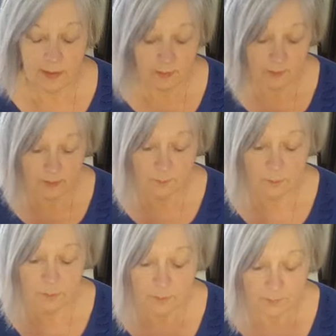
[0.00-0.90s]
that
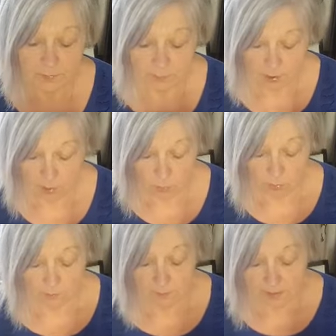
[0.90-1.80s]
part
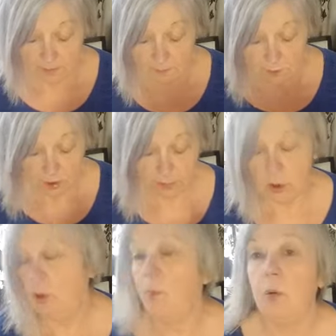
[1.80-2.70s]
one of my
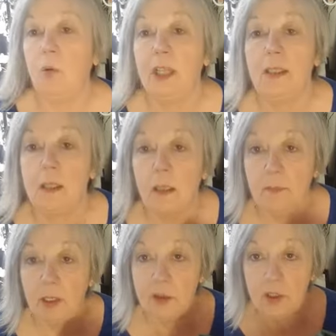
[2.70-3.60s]
charity shop haul last
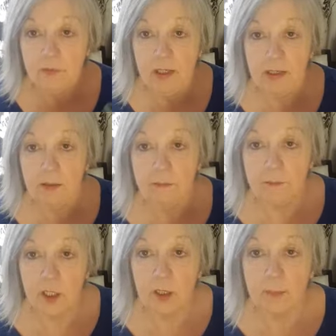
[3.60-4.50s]
time. I just ran out of
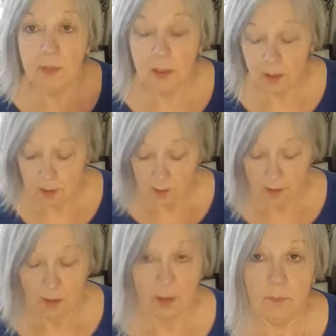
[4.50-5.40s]
time.
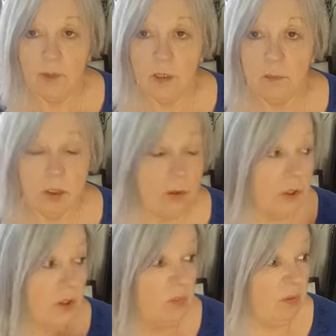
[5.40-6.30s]
The
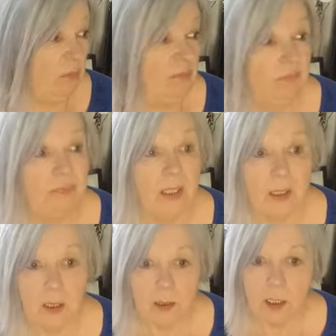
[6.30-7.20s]
YouTube
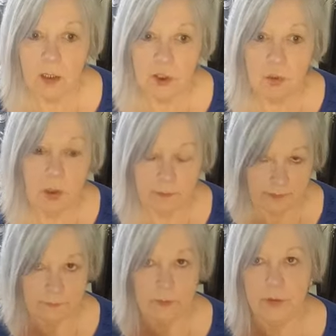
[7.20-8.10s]
cuts you off
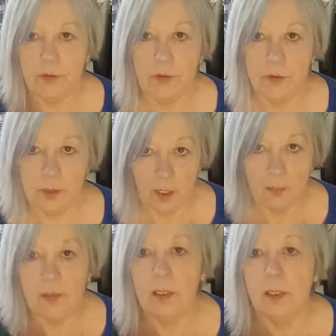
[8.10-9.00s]
after a certain
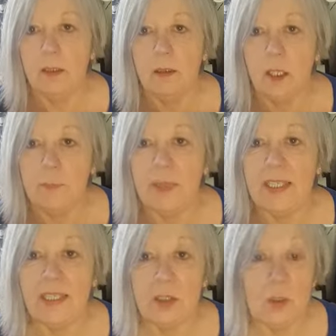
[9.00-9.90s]
time, and I
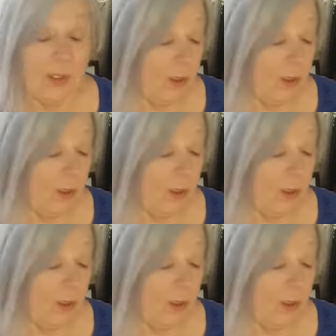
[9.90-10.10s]
made it too